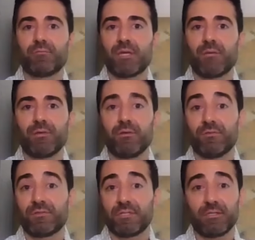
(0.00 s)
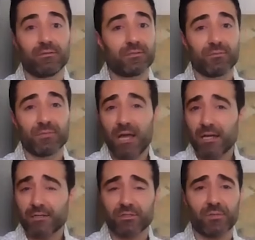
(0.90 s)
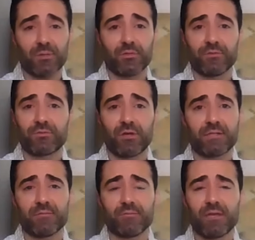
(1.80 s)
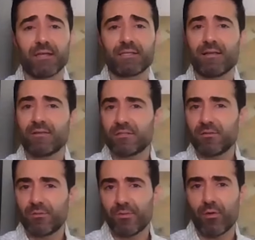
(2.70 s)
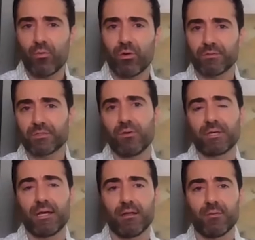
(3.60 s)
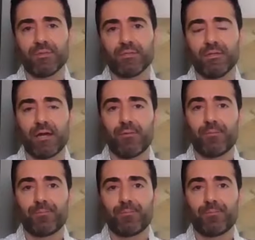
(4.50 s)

Maybe you've seen some doctors, maybe you've tried some diets. Tell us a little bit about what was going on up until now.